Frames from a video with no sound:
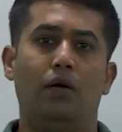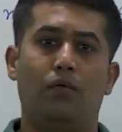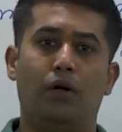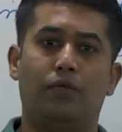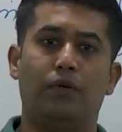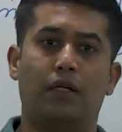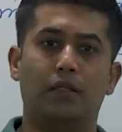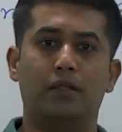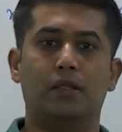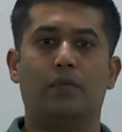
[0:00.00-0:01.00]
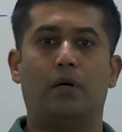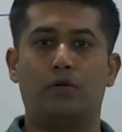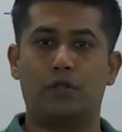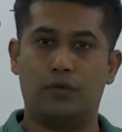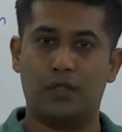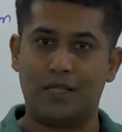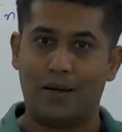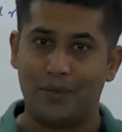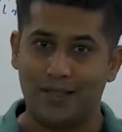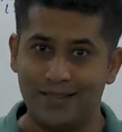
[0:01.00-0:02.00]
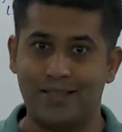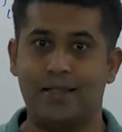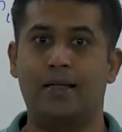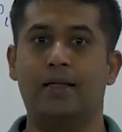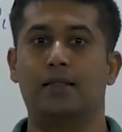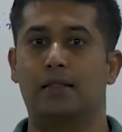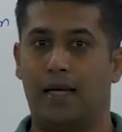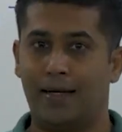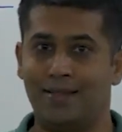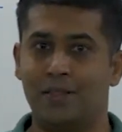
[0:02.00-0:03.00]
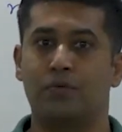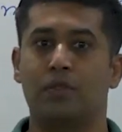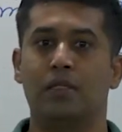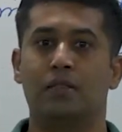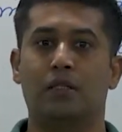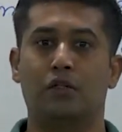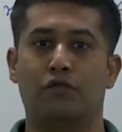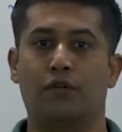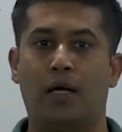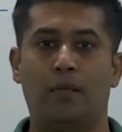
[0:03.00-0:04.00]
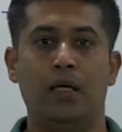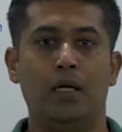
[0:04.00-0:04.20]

What we are concerned about is what is happening instantaneously at this instant of time.